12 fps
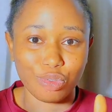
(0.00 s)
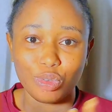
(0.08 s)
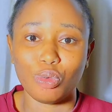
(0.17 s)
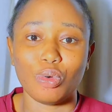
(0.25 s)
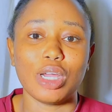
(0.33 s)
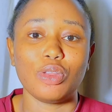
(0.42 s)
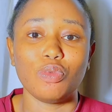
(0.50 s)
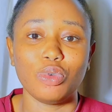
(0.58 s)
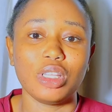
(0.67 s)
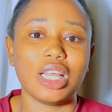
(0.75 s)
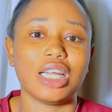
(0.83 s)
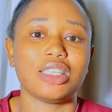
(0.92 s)
No, I don't want
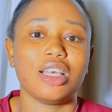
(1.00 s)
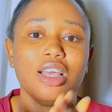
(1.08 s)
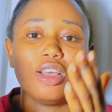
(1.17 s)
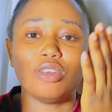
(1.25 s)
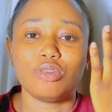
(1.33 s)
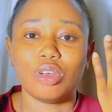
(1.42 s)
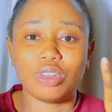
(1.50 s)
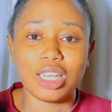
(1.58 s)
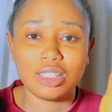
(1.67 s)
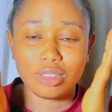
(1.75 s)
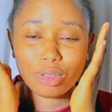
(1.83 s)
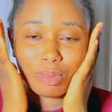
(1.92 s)
that. So I
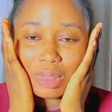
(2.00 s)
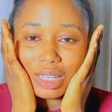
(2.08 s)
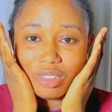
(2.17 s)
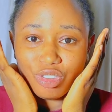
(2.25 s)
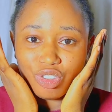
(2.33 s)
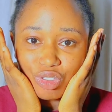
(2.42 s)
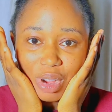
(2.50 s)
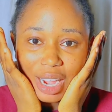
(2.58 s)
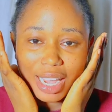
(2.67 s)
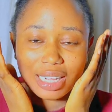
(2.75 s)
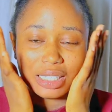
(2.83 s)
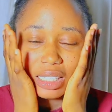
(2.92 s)
wanted something dry,
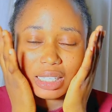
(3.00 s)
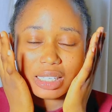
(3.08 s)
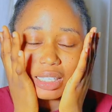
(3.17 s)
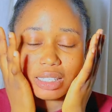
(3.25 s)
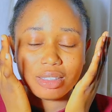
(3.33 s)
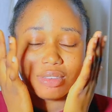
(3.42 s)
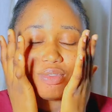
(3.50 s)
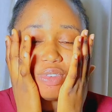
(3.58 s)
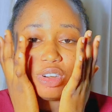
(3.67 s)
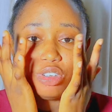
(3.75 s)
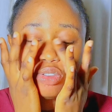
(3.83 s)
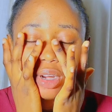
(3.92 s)
and this is
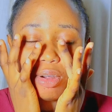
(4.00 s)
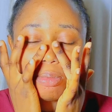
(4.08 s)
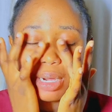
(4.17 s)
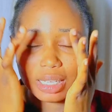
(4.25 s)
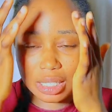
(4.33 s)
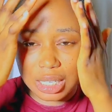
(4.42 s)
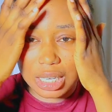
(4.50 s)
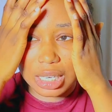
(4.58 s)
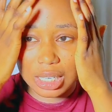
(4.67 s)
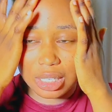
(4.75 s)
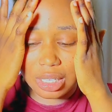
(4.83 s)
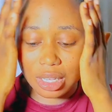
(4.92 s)
very dry on my
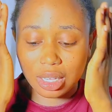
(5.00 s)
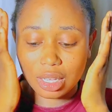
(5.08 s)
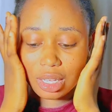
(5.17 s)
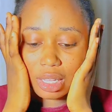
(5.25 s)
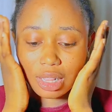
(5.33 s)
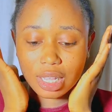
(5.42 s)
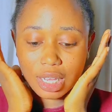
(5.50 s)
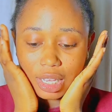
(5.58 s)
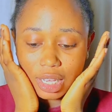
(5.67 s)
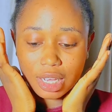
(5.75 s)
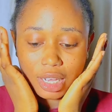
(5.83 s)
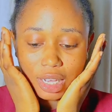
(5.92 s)
skin. Like,
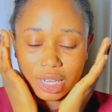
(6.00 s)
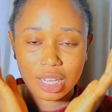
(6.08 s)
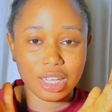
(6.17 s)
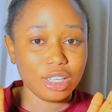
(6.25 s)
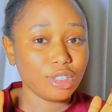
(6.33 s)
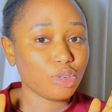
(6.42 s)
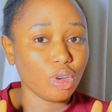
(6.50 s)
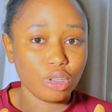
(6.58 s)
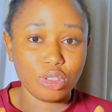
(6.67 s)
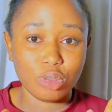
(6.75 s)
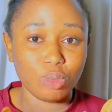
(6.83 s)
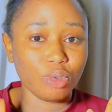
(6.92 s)
it's going
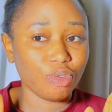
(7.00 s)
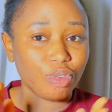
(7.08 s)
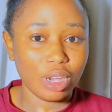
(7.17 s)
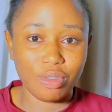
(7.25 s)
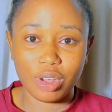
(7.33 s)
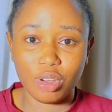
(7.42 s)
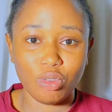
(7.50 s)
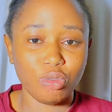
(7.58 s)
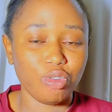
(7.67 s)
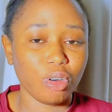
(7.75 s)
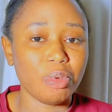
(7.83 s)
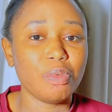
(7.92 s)
to be very, very good
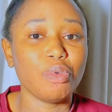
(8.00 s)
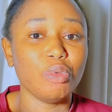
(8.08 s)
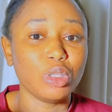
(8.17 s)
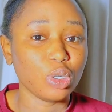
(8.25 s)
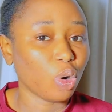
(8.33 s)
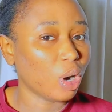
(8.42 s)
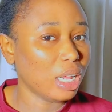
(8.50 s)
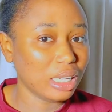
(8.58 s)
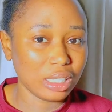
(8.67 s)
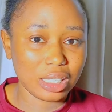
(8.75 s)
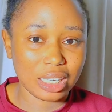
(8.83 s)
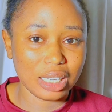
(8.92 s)
for people with oily
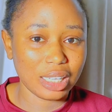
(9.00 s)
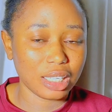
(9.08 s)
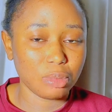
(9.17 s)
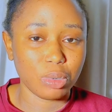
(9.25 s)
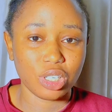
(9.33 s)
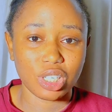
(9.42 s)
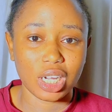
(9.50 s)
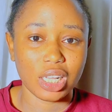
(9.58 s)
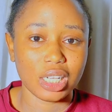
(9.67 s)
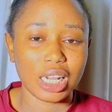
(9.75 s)
skin especially.